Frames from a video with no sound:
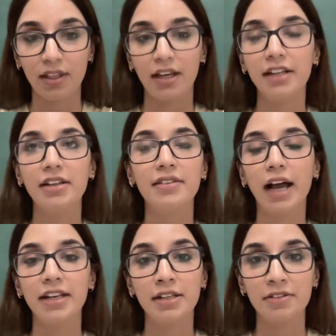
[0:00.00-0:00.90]
it is
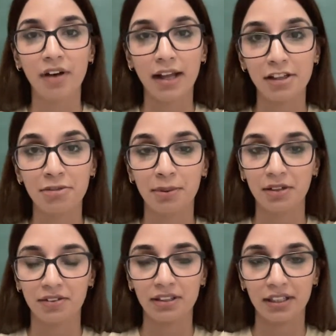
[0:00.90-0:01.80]
identified as
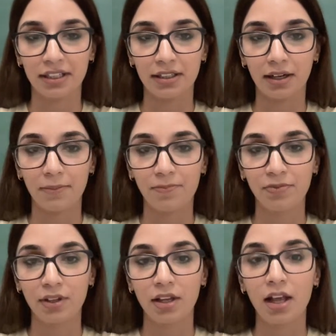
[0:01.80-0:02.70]
personal data.
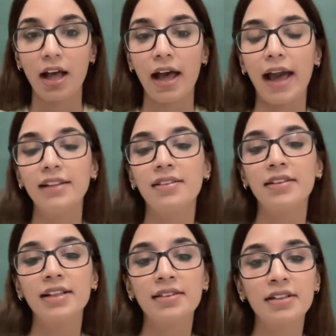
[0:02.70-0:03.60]
And
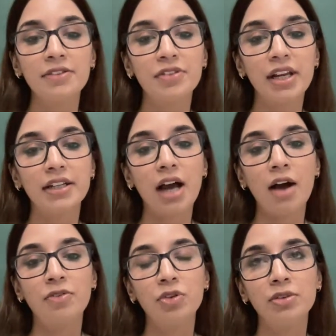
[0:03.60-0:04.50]
sensitive
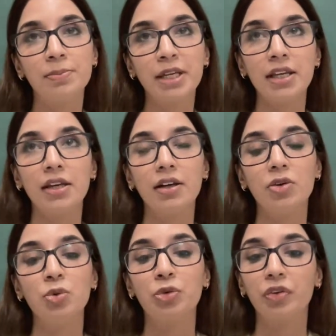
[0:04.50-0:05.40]
data would be
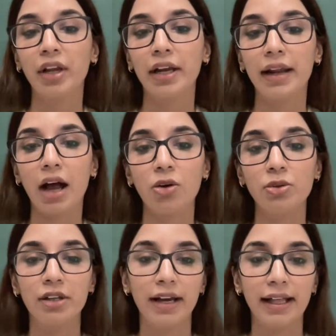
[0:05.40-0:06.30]
hovering
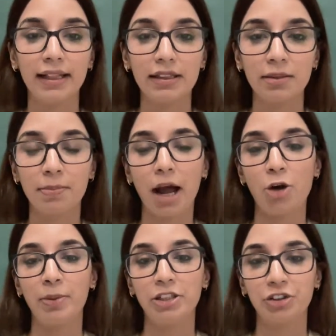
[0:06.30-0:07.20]
around health,
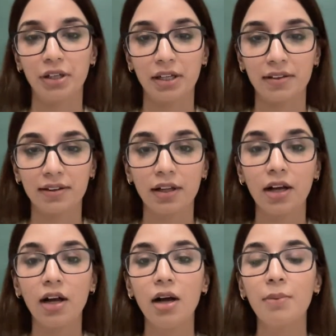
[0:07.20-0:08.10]
biometrics,
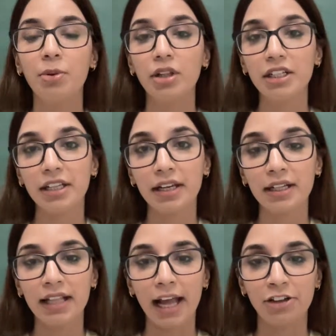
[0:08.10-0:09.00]

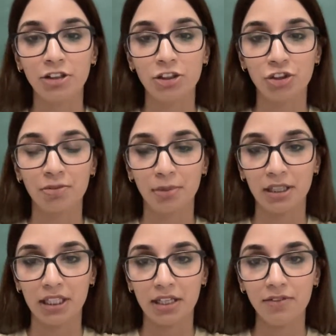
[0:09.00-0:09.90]
political and religious
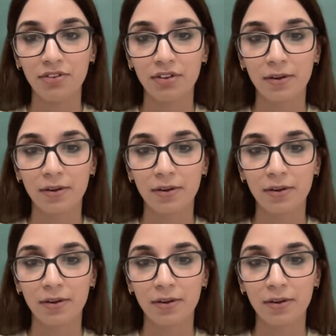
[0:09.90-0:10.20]
beliefs.